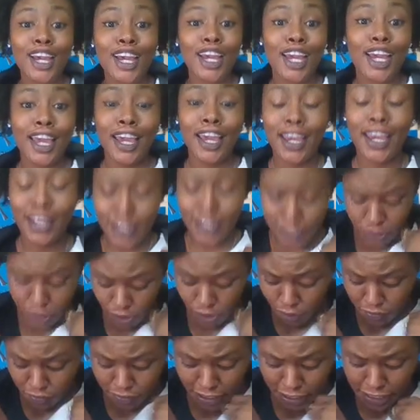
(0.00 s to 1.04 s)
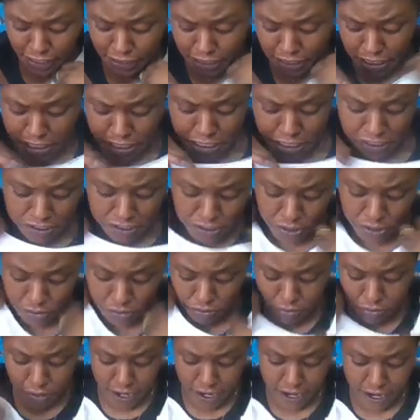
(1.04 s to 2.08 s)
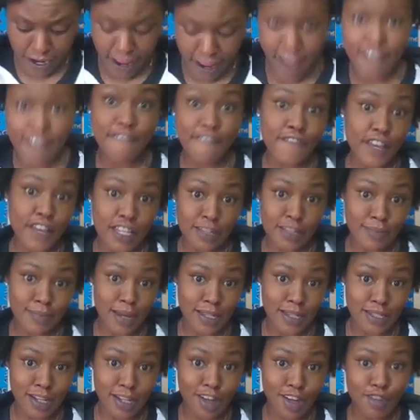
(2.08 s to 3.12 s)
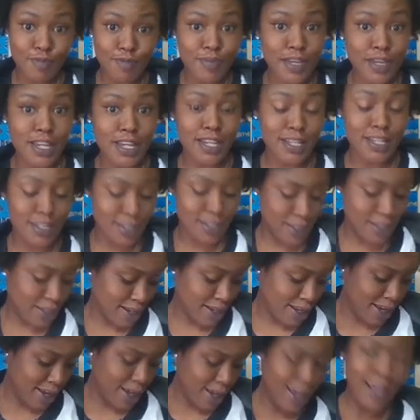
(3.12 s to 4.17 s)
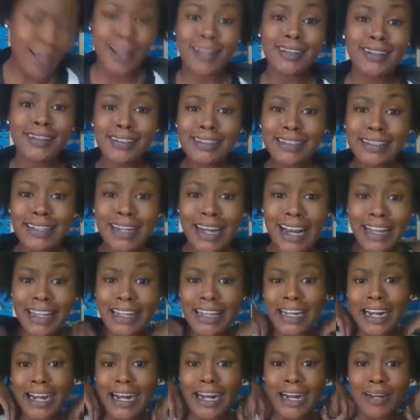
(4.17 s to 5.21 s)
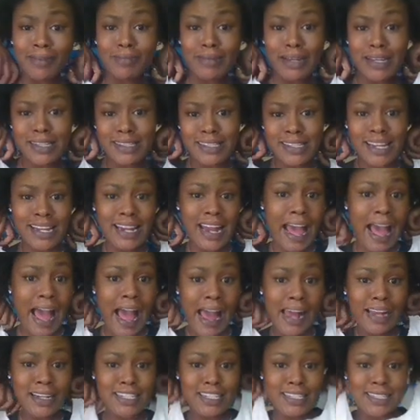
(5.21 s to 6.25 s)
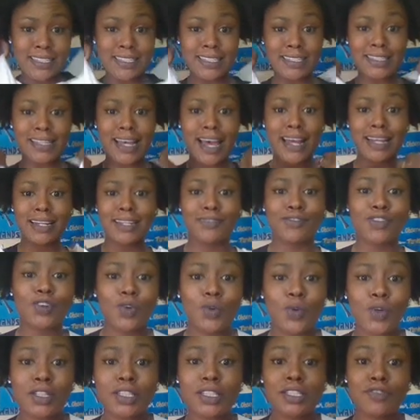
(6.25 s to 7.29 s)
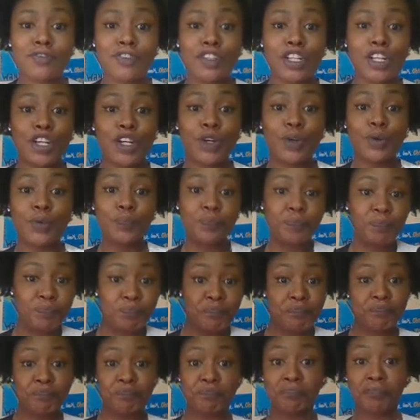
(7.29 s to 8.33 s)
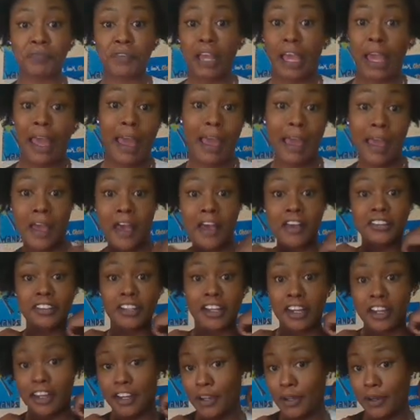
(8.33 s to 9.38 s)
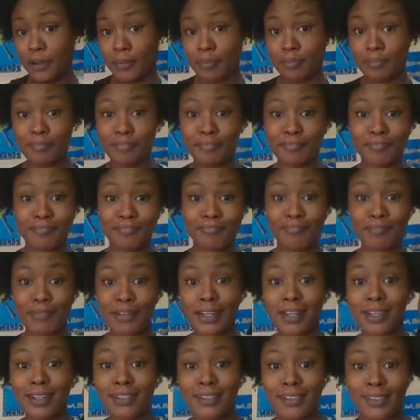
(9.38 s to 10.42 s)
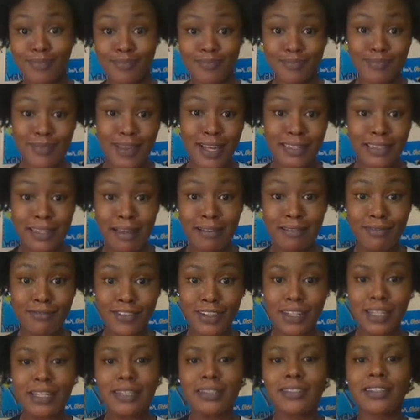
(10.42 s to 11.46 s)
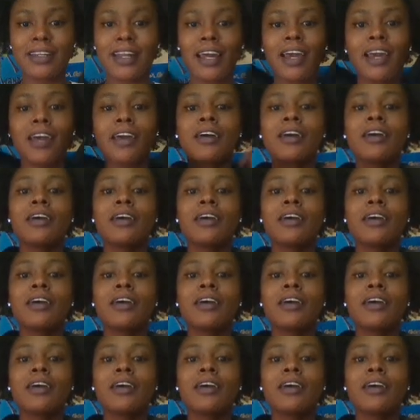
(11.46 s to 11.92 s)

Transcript: And it's COVID-19. Excuse me, but I fixed myself because really I like a hot mess, and I just decided to record this video as I am because that's how I'm feeling today.